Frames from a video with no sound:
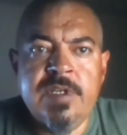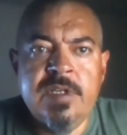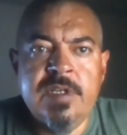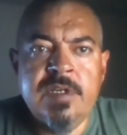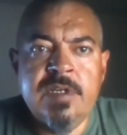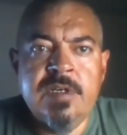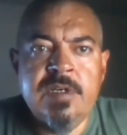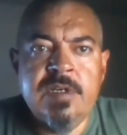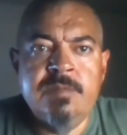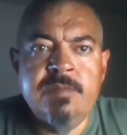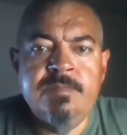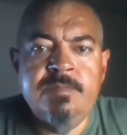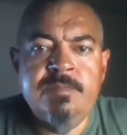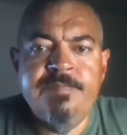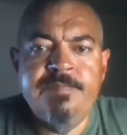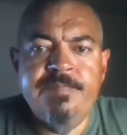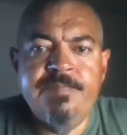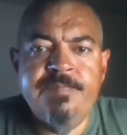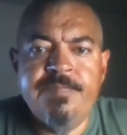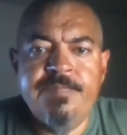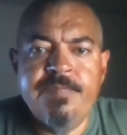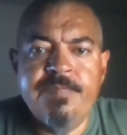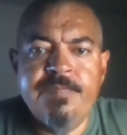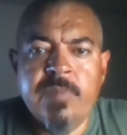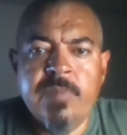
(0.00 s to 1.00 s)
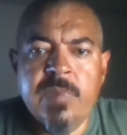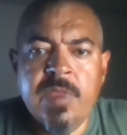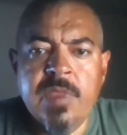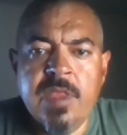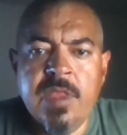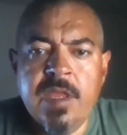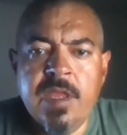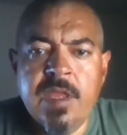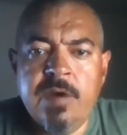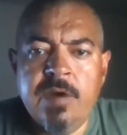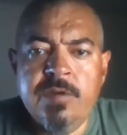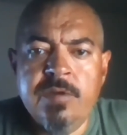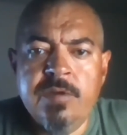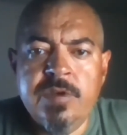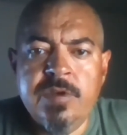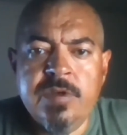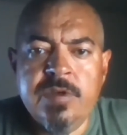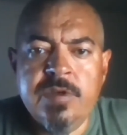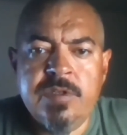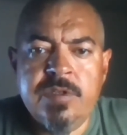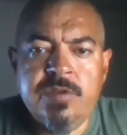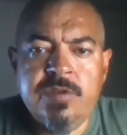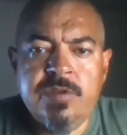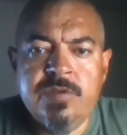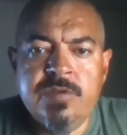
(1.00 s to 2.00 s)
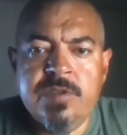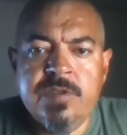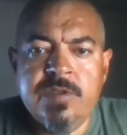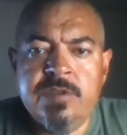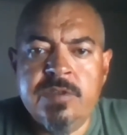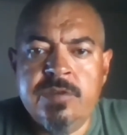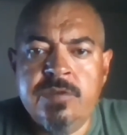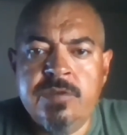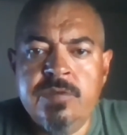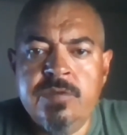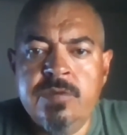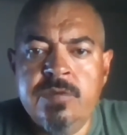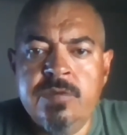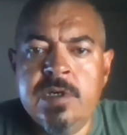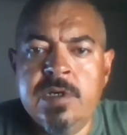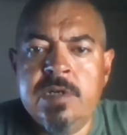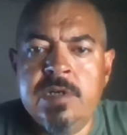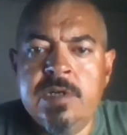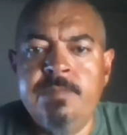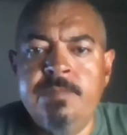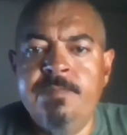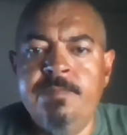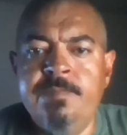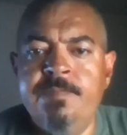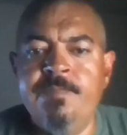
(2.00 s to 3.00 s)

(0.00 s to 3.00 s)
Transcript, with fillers: um, how you can use it to um,